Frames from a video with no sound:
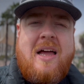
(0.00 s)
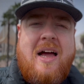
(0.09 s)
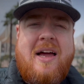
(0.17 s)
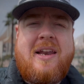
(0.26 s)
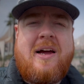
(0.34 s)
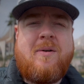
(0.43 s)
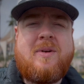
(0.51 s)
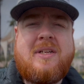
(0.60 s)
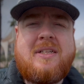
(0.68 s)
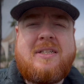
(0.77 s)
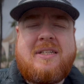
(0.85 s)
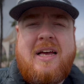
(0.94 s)
and I
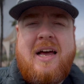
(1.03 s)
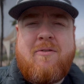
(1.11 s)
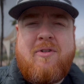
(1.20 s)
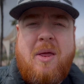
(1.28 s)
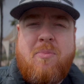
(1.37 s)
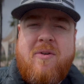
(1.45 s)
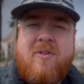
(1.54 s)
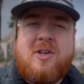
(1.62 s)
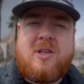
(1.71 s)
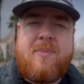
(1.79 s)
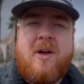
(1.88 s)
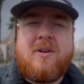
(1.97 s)
was really
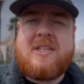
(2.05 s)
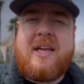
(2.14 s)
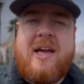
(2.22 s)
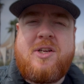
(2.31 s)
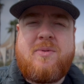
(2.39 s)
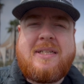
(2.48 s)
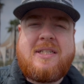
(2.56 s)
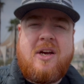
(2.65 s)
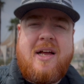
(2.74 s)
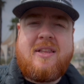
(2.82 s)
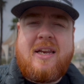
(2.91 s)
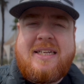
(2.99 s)
privileged to be on stage with Sir
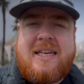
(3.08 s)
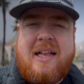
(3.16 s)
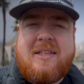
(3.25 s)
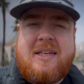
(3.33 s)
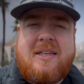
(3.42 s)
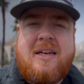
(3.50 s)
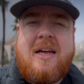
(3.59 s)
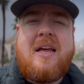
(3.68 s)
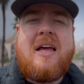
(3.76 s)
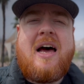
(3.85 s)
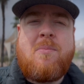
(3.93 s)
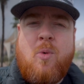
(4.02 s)
Anthony Selden
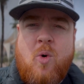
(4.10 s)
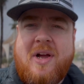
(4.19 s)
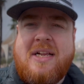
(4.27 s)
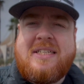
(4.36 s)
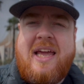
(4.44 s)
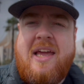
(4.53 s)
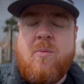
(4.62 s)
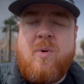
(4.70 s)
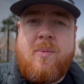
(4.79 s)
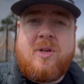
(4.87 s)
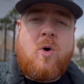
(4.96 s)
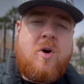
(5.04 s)
and Morgan D, and we
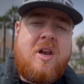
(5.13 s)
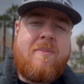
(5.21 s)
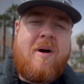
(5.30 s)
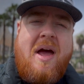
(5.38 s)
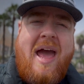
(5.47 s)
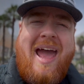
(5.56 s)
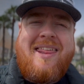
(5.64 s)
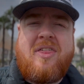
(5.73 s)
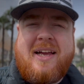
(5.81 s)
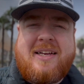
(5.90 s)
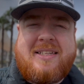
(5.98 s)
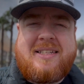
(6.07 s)
were talking about
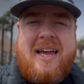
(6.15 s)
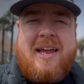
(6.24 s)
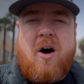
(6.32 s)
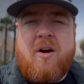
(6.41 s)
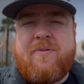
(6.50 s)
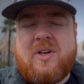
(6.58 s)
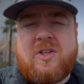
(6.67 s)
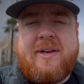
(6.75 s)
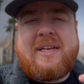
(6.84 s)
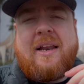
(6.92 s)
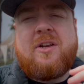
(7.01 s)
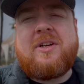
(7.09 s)
ethics in artificial
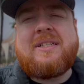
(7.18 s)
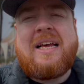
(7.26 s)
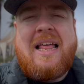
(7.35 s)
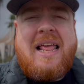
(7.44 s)
intelligence.